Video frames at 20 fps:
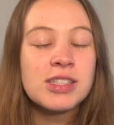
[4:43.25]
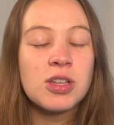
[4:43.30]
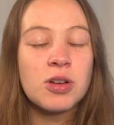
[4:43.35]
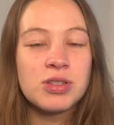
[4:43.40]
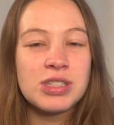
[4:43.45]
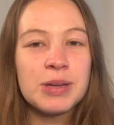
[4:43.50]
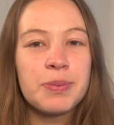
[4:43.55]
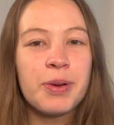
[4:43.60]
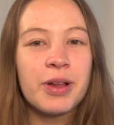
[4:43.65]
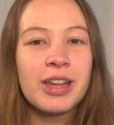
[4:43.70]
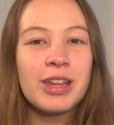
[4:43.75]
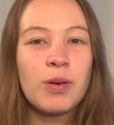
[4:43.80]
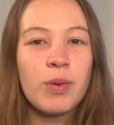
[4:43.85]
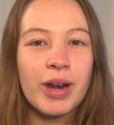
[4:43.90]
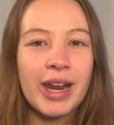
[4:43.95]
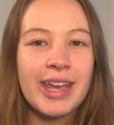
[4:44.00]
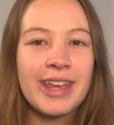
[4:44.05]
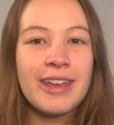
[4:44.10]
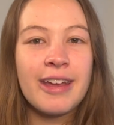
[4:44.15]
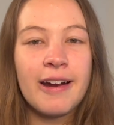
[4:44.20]
So typically
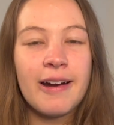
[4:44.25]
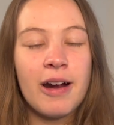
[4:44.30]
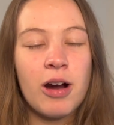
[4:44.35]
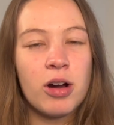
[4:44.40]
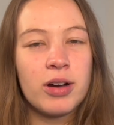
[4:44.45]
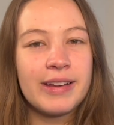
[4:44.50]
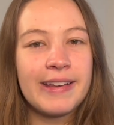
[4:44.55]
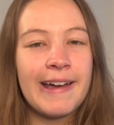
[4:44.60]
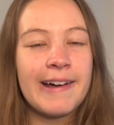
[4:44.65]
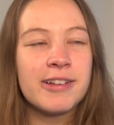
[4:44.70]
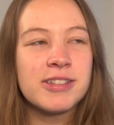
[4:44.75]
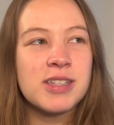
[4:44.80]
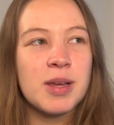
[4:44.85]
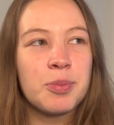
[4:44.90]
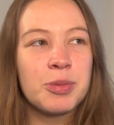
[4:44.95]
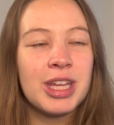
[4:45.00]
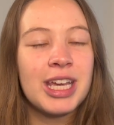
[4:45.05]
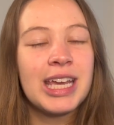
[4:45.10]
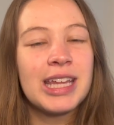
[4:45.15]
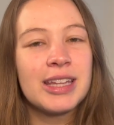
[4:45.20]
when I hear RDLs,
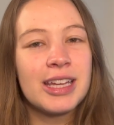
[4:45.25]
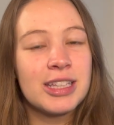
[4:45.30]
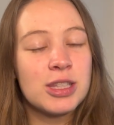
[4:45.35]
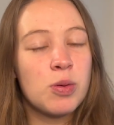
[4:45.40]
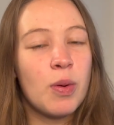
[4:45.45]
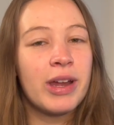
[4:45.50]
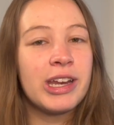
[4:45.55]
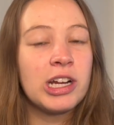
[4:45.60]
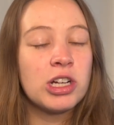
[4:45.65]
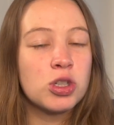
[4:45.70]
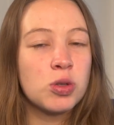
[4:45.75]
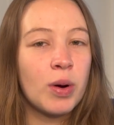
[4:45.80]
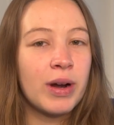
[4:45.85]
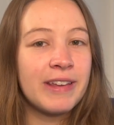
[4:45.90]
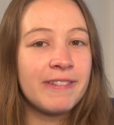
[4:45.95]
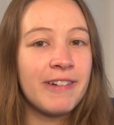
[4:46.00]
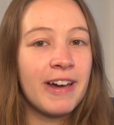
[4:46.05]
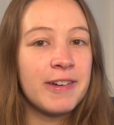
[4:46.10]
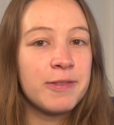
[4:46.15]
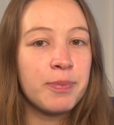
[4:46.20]
I'm thinking like 20 or
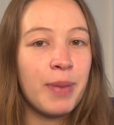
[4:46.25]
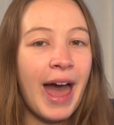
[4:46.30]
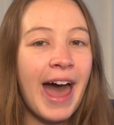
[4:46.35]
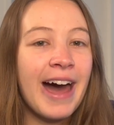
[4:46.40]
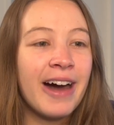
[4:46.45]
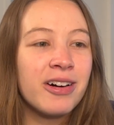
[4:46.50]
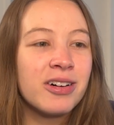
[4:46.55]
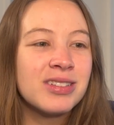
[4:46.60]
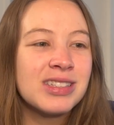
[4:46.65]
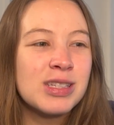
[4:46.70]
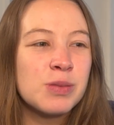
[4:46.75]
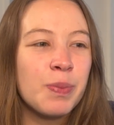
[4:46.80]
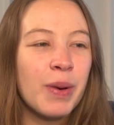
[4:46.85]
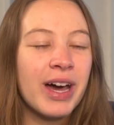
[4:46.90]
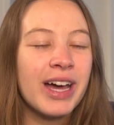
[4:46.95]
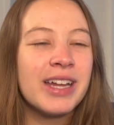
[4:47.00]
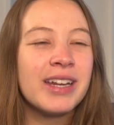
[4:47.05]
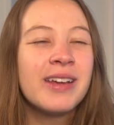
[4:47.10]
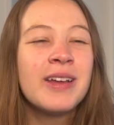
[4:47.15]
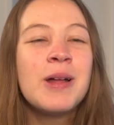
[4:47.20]
25 pounds,
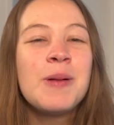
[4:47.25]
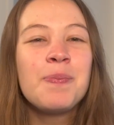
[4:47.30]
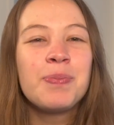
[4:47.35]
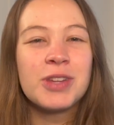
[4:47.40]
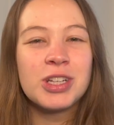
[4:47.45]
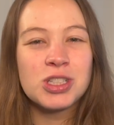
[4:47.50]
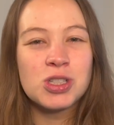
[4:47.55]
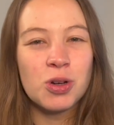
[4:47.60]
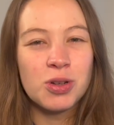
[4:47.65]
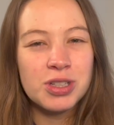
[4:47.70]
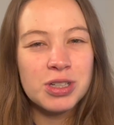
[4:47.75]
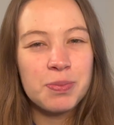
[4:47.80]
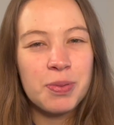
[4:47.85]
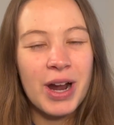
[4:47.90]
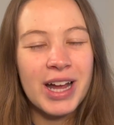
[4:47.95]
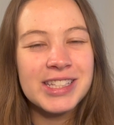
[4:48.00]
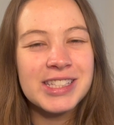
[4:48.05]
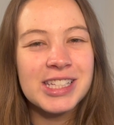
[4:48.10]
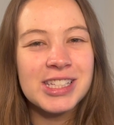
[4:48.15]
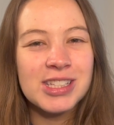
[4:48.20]
but the shoulder
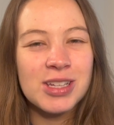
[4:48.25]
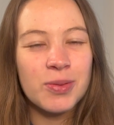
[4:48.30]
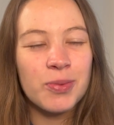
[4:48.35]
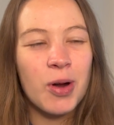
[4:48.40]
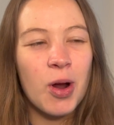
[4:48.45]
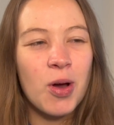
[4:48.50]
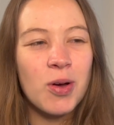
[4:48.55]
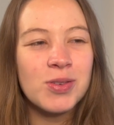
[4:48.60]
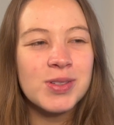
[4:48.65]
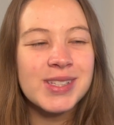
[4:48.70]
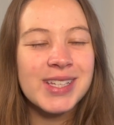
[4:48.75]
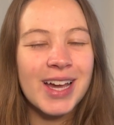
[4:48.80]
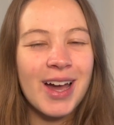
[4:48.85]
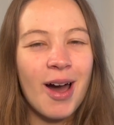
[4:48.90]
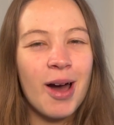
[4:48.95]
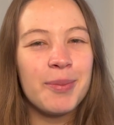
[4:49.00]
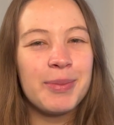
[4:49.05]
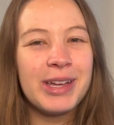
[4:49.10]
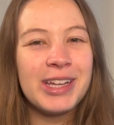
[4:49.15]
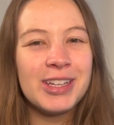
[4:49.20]
presses and rows
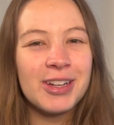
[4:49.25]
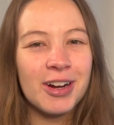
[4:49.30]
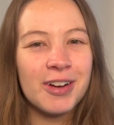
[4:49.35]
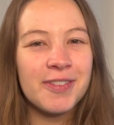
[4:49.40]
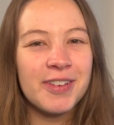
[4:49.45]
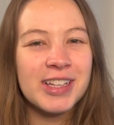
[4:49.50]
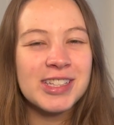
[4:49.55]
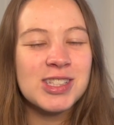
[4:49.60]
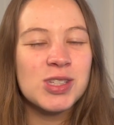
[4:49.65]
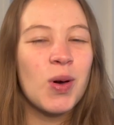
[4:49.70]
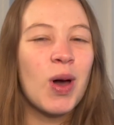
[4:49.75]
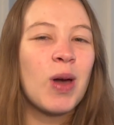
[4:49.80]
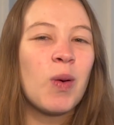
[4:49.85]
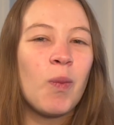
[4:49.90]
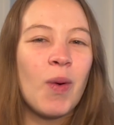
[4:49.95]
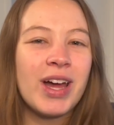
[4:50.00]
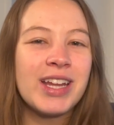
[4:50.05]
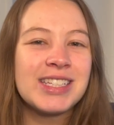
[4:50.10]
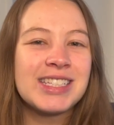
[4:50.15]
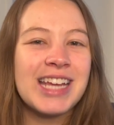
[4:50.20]
got me nervous. So I
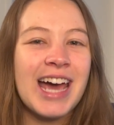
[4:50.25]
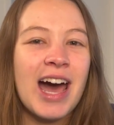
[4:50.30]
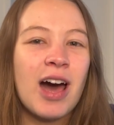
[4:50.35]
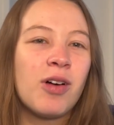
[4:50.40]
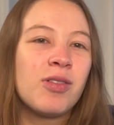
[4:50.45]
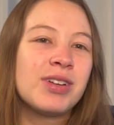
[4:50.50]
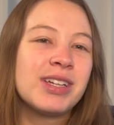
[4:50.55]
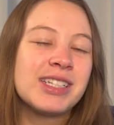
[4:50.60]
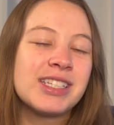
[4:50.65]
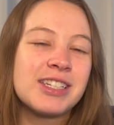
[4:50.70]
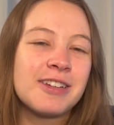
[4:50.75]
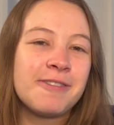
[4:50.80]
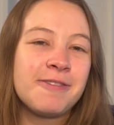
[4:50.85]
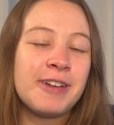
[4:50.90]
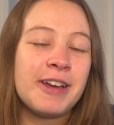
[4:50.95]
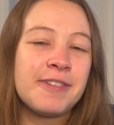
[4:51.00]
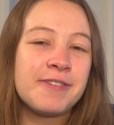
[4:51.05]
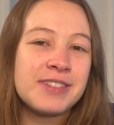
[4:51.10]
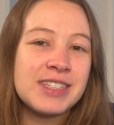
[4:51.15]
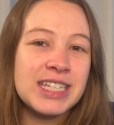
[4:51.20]
went down to
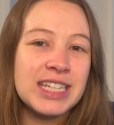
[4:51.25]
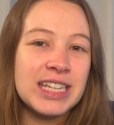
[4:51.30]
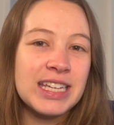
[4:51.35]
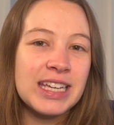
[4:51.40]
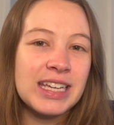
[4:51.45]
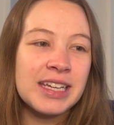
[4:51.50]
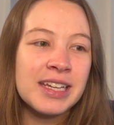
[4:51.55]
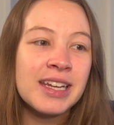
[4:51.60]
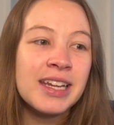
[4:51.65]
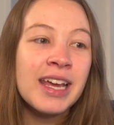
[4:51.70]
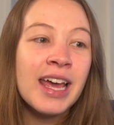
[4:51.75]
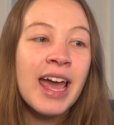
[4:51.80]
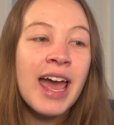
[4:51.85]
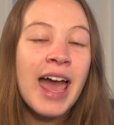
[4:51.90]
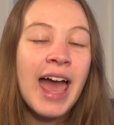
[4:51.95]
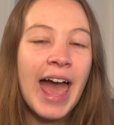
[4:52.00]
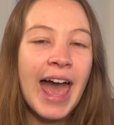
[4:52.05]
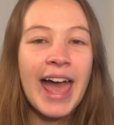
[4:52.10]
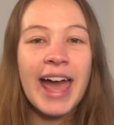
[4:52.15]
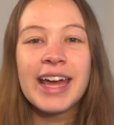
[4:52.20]
15,
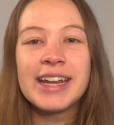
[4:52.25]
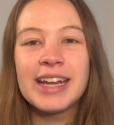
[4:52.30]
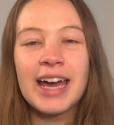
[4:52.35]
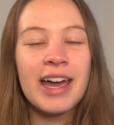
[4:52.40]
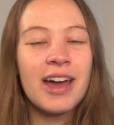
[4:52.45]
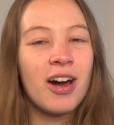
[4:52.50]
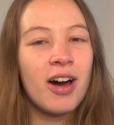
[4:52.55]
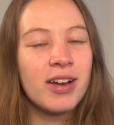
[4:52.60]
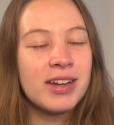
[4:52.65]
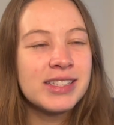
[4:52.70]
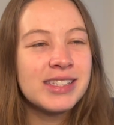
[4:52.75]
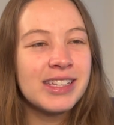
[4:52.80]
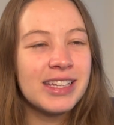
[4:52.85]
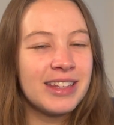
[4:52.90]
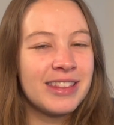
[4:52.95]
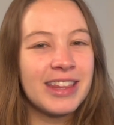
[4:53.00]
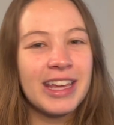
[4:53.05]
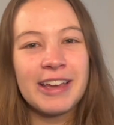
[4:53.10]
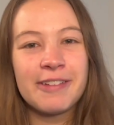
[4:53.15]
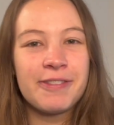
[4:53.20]
and I
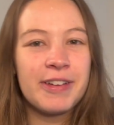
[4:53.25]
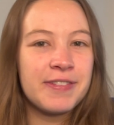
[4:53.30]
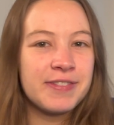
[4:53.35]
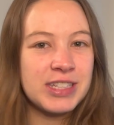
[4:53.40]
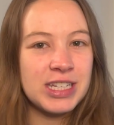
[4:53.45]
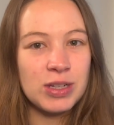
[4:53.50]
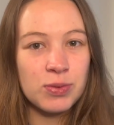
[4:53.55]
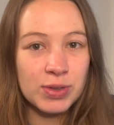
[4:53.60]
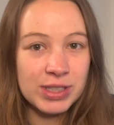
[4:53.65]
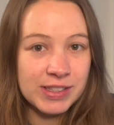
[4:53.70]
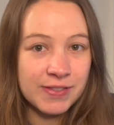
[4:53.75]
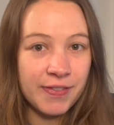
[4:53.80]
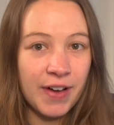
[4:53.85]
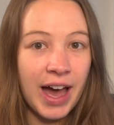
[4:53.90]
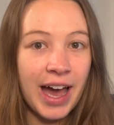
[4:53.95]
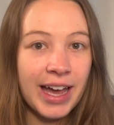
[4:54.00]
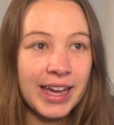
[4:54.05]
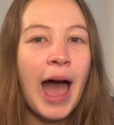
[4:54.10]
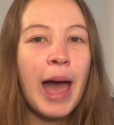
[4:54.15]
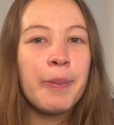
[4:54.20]
honestly think 15 was fine.